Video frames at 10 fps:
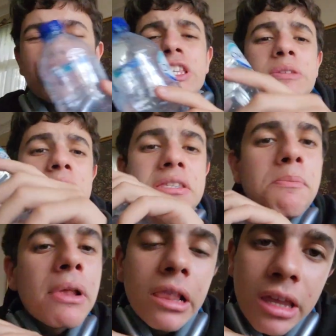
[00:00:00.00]
Christmas
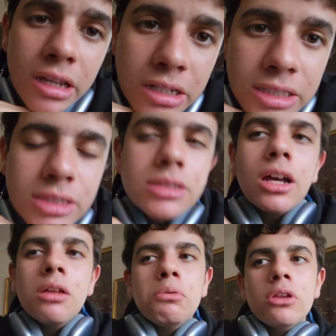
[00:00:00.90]
playlist.
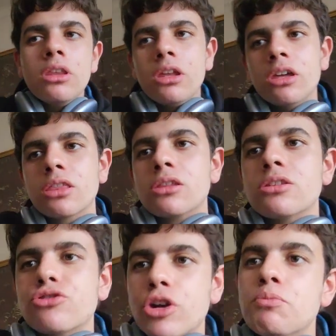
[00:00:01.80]
I'll put in the link in the
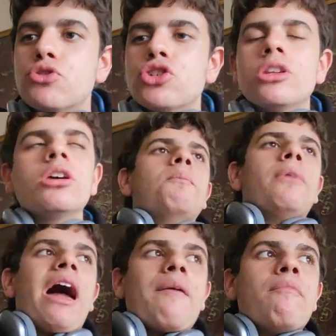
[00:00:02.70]
description.
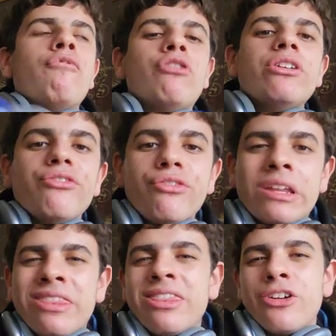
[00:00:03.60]
But I'm really
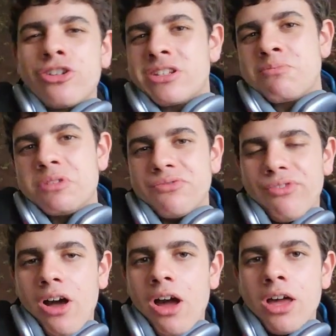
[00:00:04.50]
feeling the Christmas
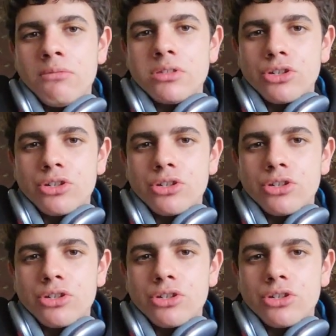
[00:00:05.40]
vibes, the